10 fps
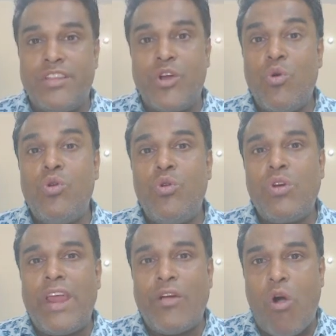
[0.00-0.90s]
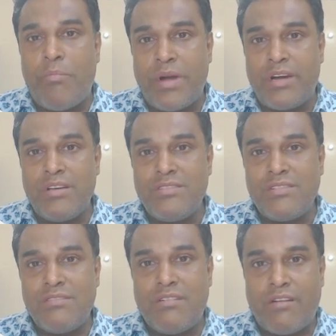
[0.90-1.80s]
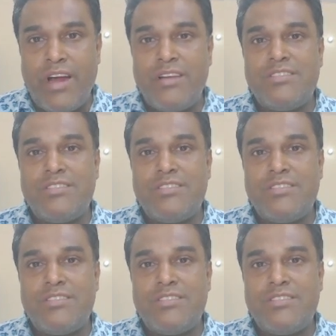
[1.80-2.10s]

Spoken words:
They don't look like operators, right?